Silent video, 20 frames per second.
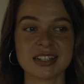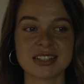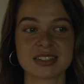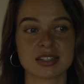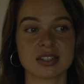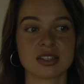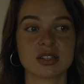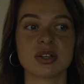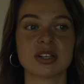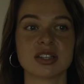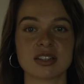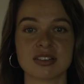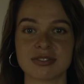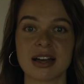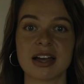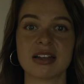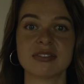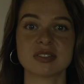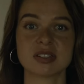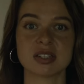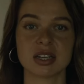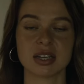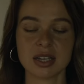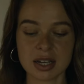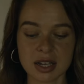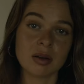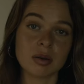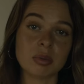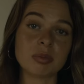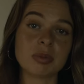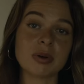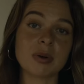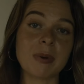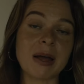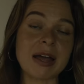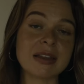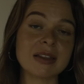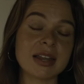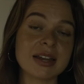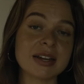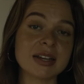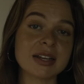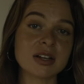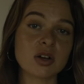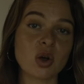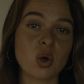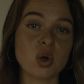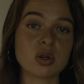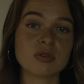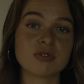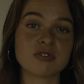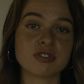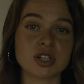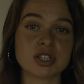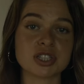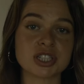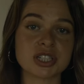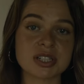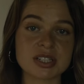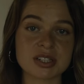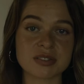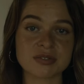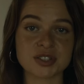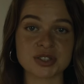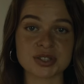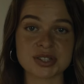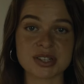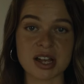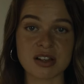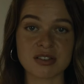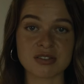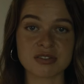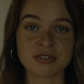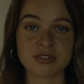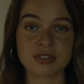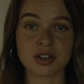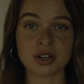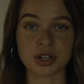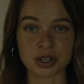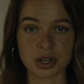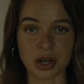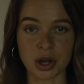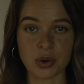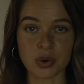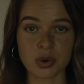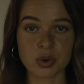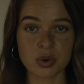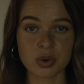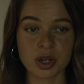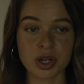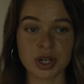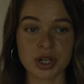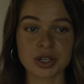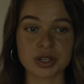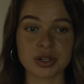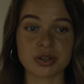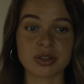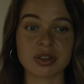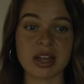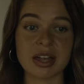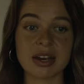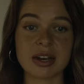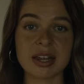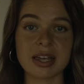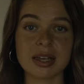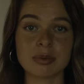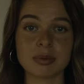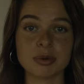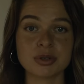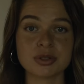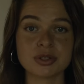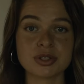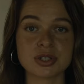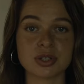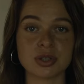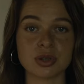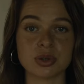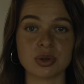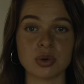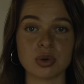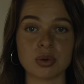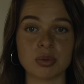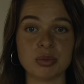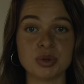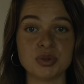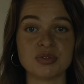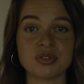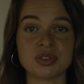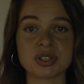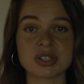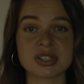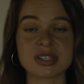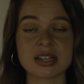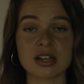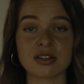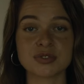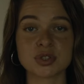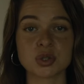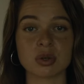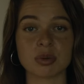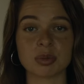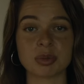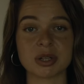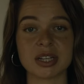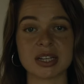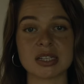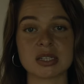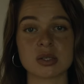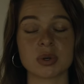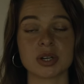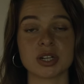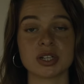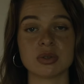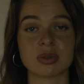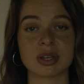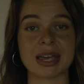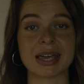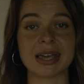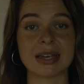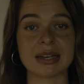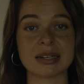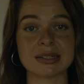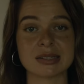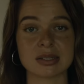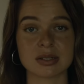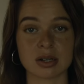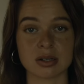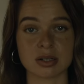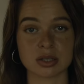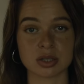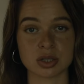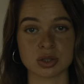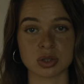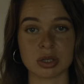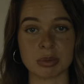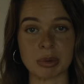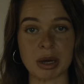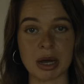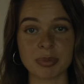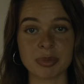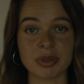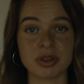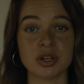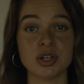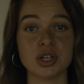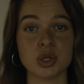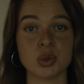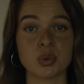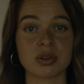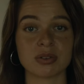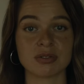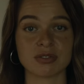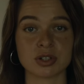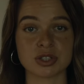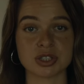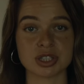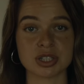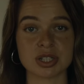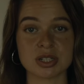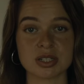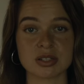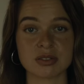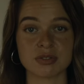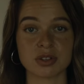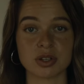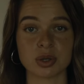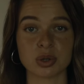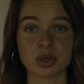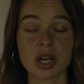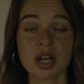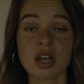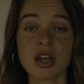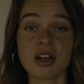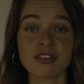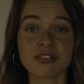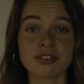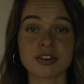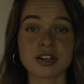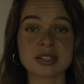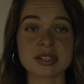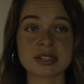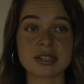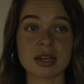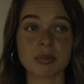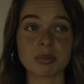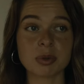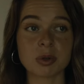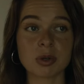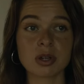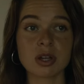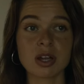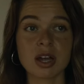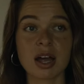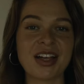until you hit the 5D. But by letting old versions of yourself go, you're then able to move yourself to a place where you can start to dream up the newer versions of you. For example,